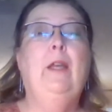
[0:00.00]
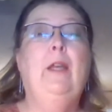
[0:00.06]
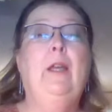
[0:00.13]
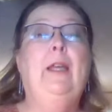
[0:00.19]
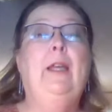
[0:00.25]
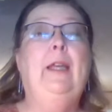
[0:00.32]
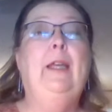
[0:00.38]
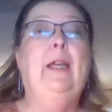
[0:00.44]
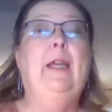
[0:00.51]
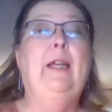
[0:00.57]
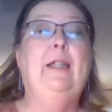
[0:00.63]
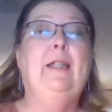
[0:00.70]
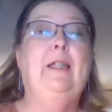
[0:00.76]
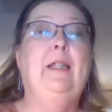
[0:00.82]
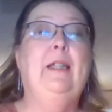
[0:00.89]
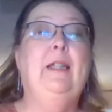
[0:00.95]
Yes, it
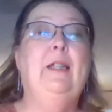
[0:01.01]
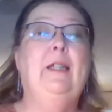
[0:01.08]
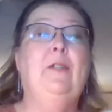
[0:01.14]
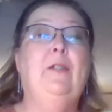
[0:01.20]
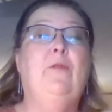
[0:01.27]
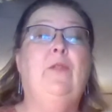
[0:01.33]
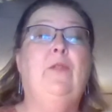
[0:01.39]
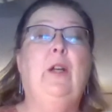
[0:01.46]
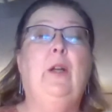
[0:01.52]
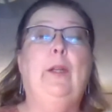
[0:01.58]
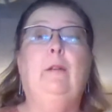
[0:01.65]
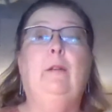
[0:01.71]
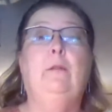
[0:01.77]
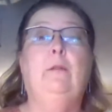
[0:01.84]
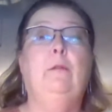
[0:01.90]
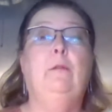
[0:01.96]
is very
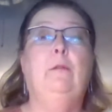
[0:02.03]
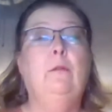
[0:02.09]
windy.